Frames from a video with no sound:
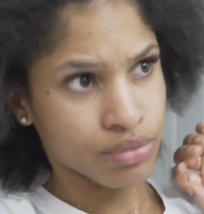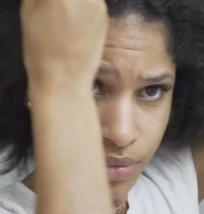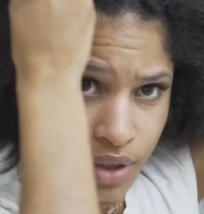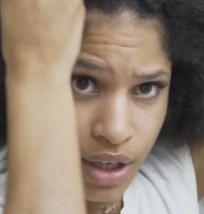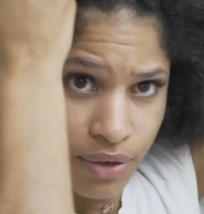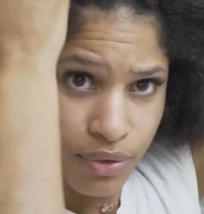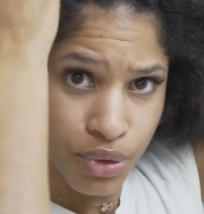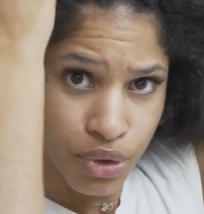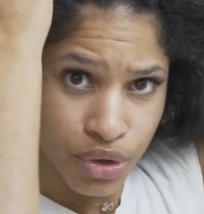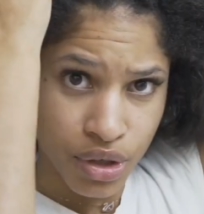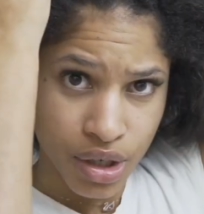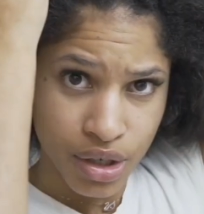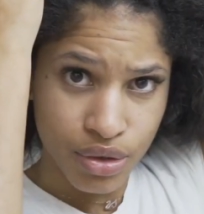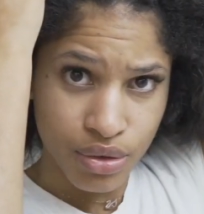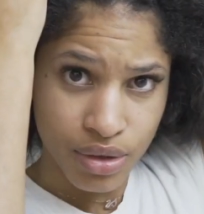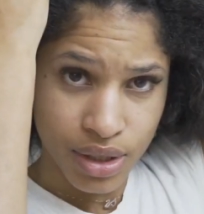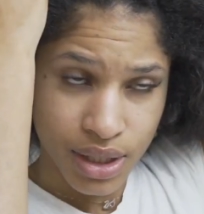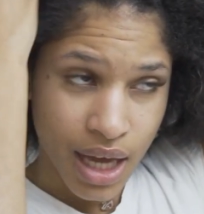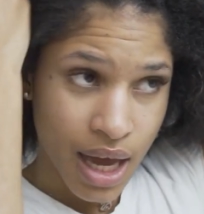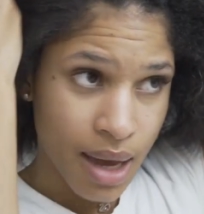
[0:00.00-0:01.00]
If you're going to do
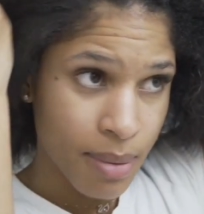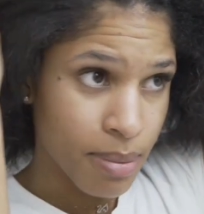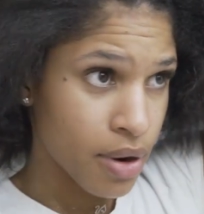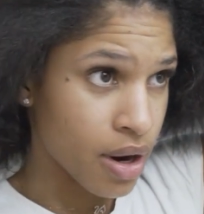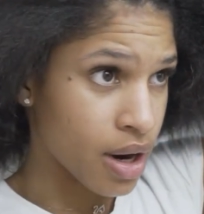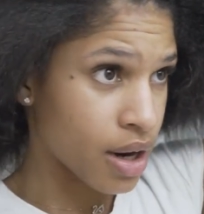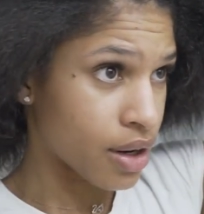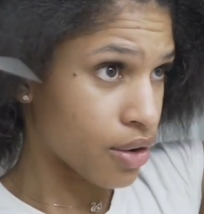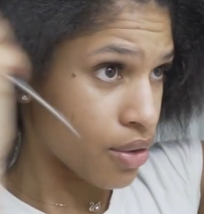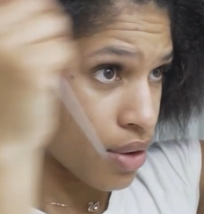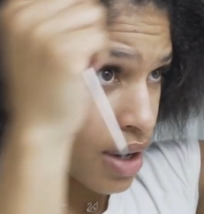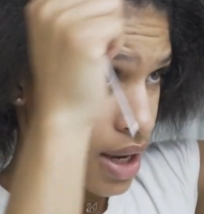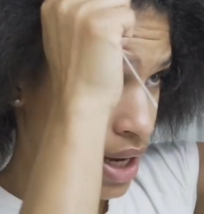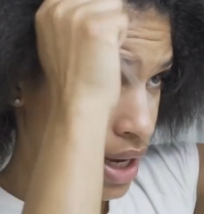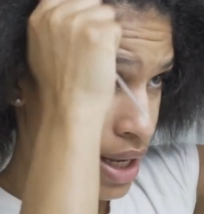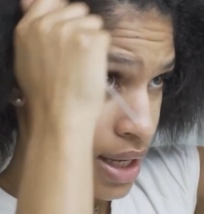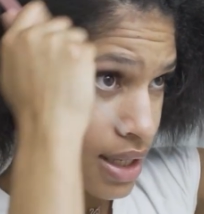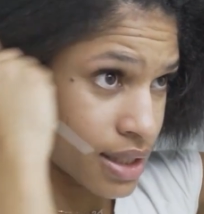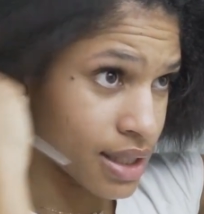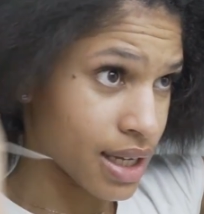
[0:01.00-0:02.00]
a side part, go
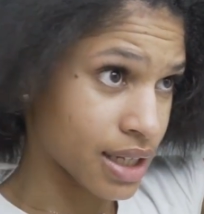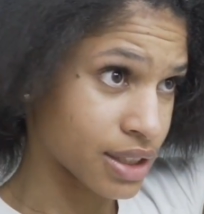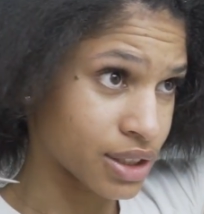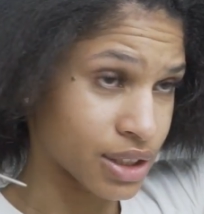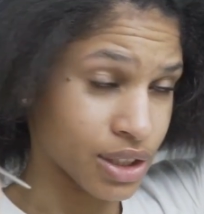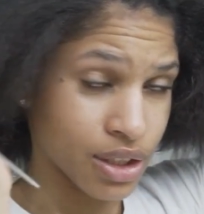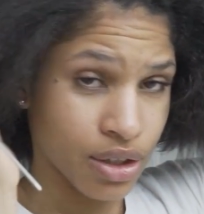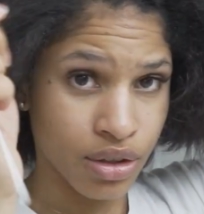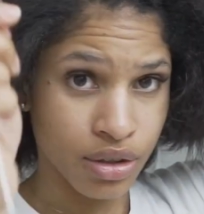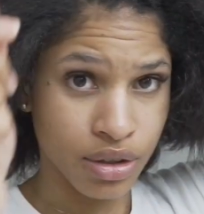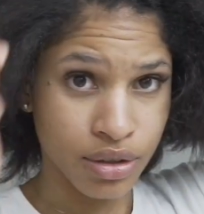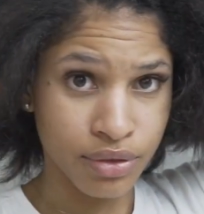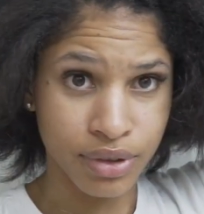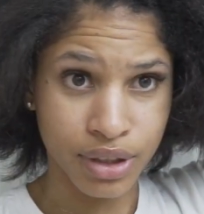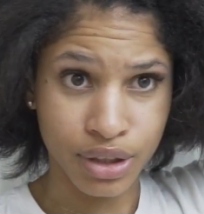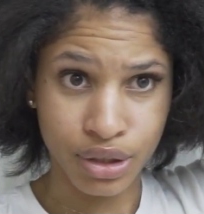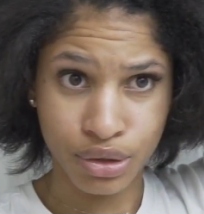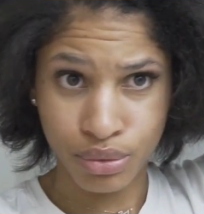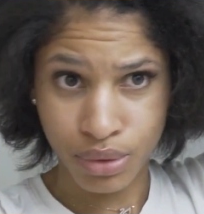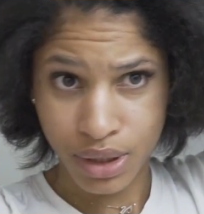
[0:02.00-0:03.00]
ahead and section it off
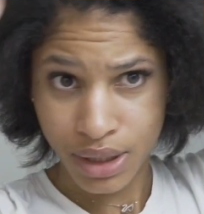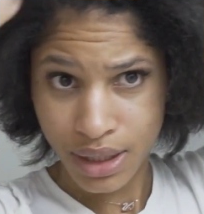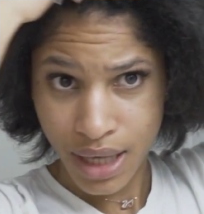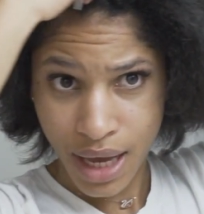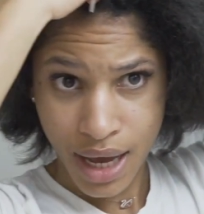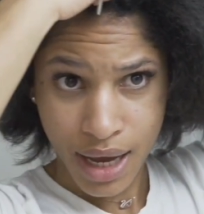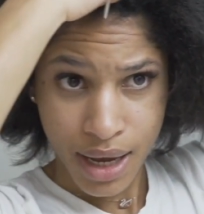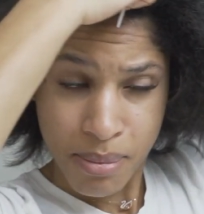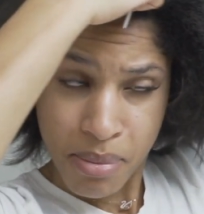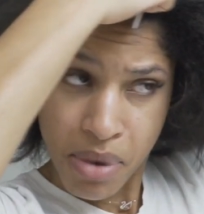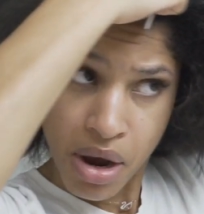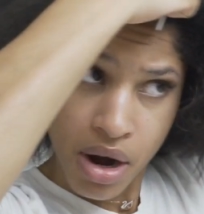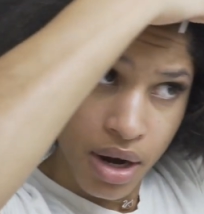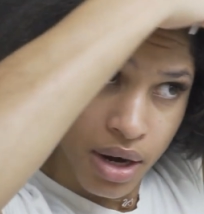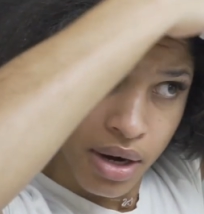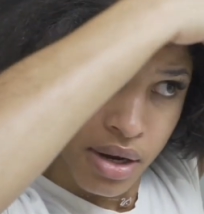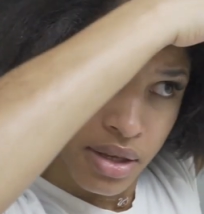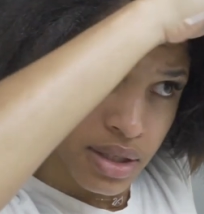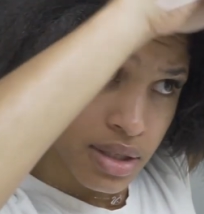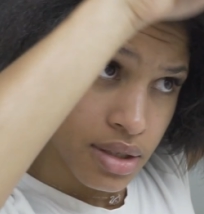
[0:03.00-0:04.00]
into a side
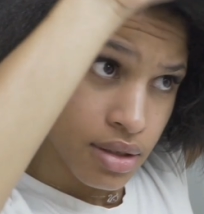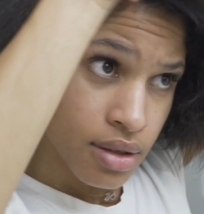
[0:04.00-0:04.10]
part.